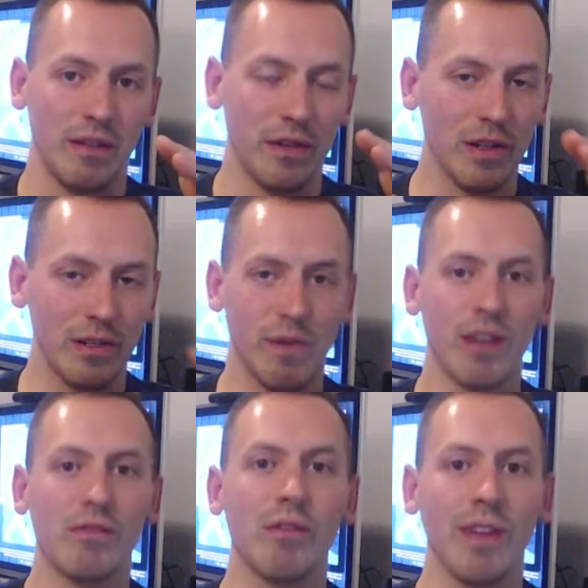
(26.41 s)
If you're into
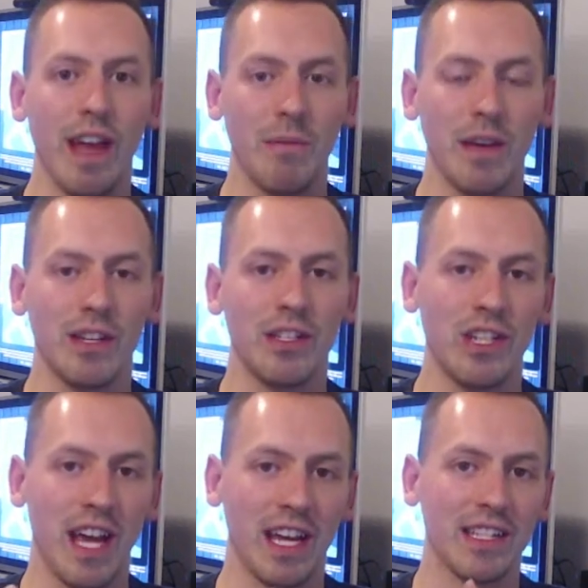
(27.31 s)
retro gaming,
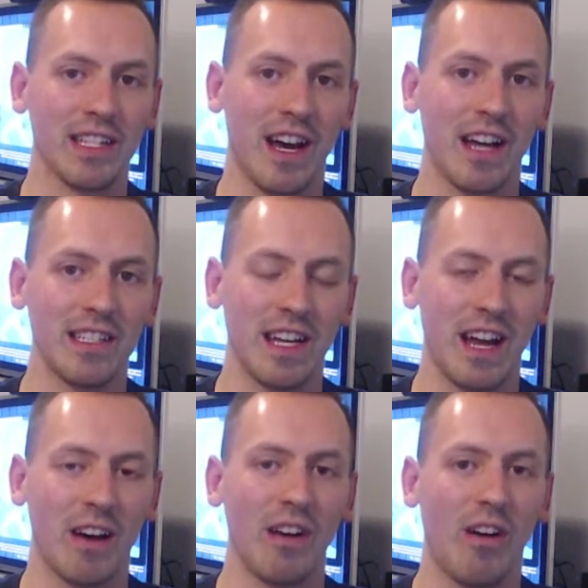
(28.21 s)
check his content
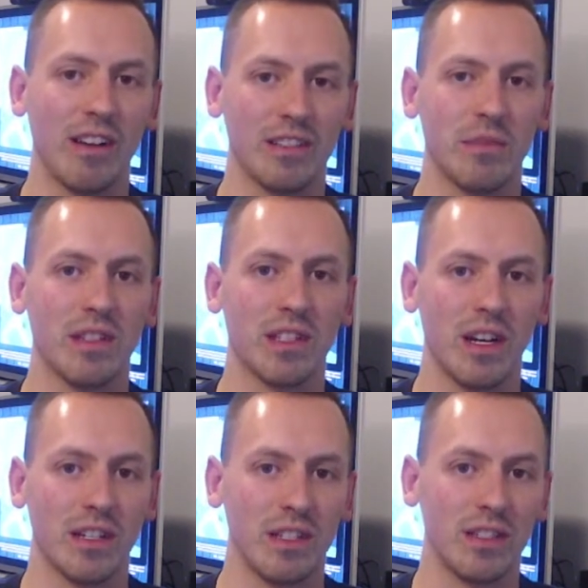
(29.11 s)
out. Awesome
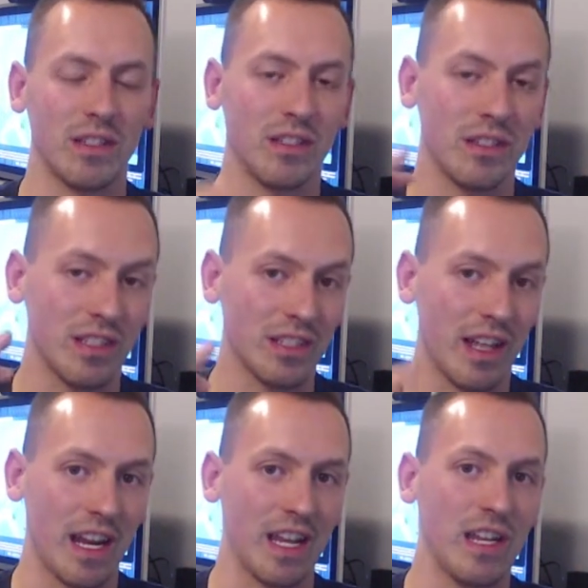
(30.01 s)
discussions. Does a
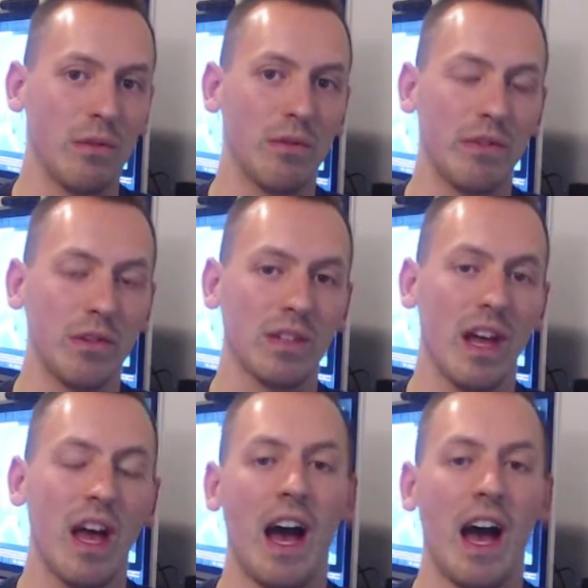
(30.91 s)
lot of indie reviews.